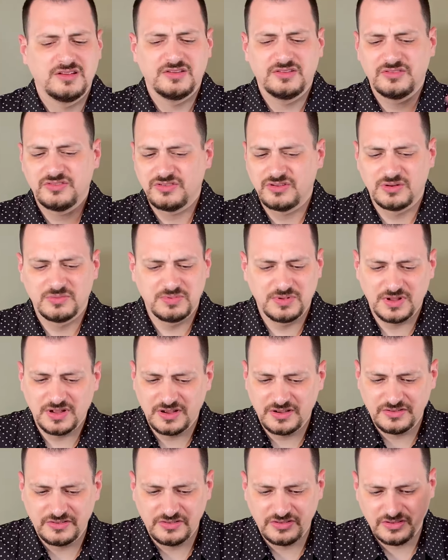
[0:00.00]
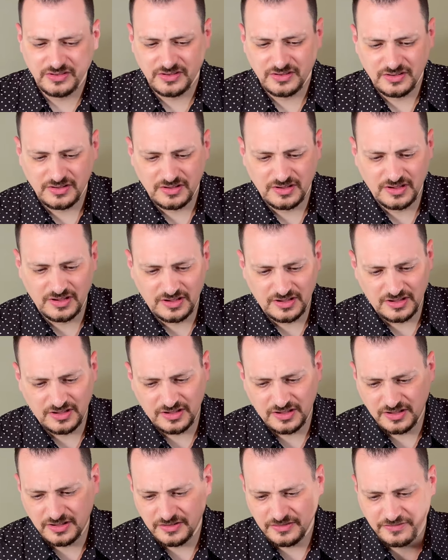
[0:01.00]
surplus
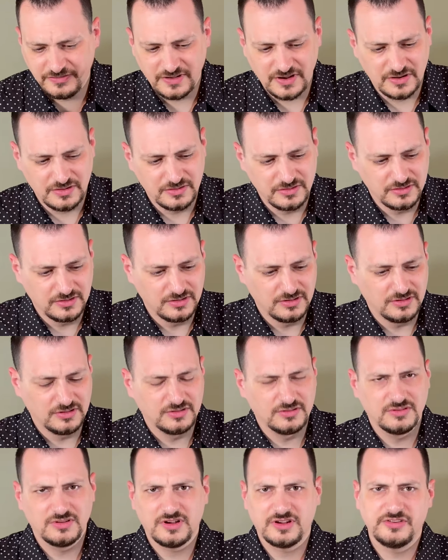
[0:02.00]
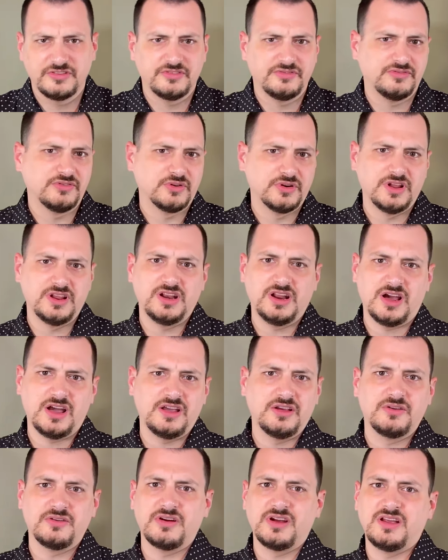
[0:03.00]
Uh, Federal one
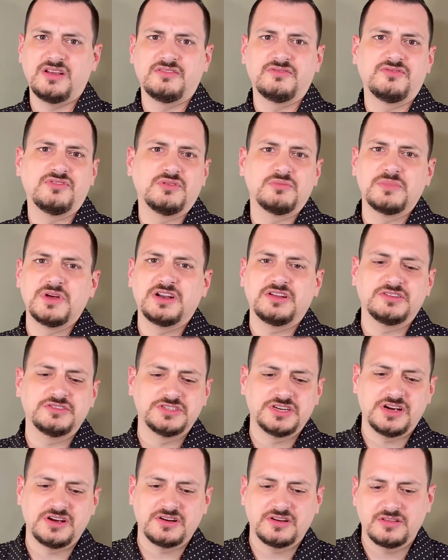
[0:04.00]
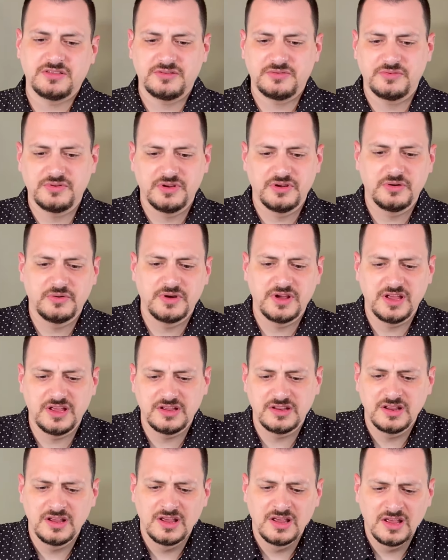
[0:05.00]
forty-nine grain Full Metal Jacket three oh
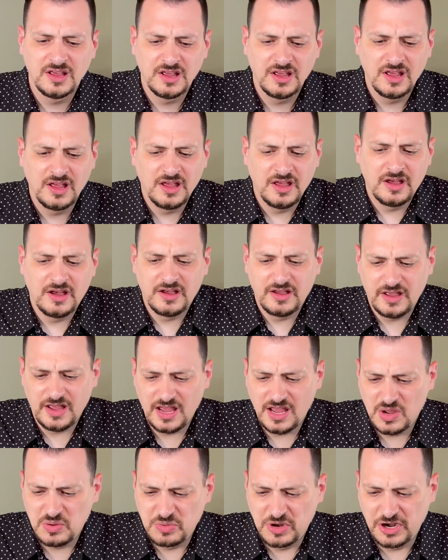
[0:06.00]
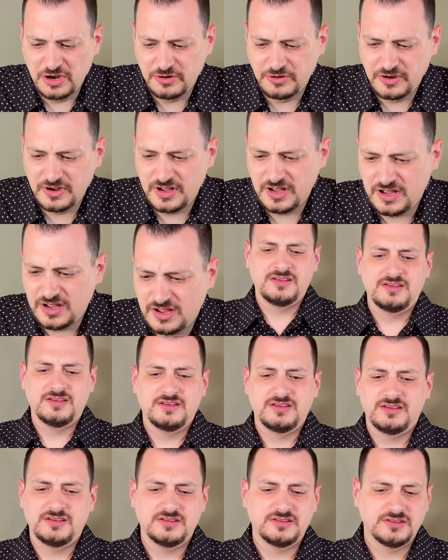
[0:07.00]
eight ammo,
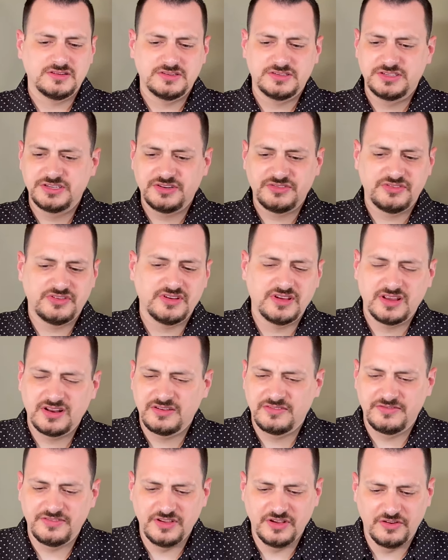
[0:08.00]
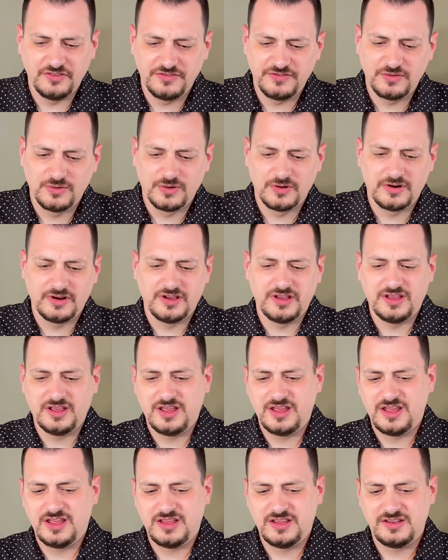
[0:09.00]
just to get a feel for it
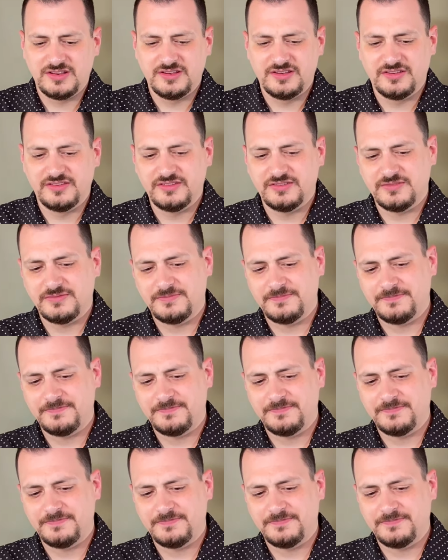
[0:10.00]
and